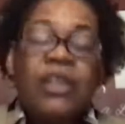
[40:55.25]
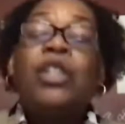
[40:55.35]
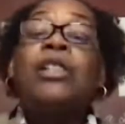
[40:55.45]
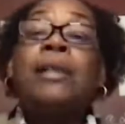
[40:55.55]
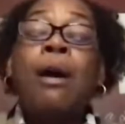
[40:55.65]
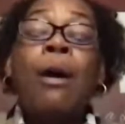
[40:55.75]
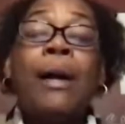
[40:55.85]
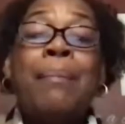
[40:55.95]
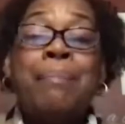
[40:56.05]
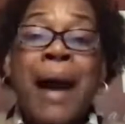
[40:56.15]
to
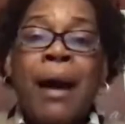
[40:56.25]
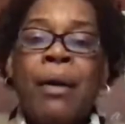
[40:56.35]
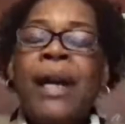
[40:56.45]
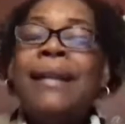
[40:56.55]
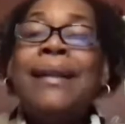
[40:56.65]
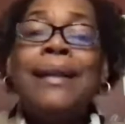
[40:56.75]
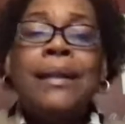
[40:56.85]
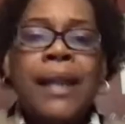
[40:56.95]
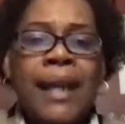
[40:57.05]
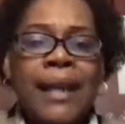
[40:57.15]
talk about the
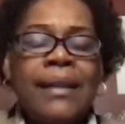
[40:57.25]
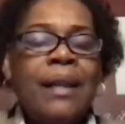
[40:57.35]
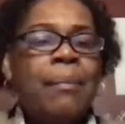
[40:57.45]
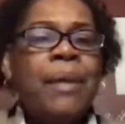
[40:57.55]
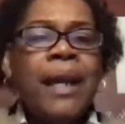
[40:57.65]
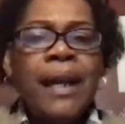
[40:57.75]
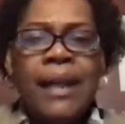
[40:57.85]
kingdom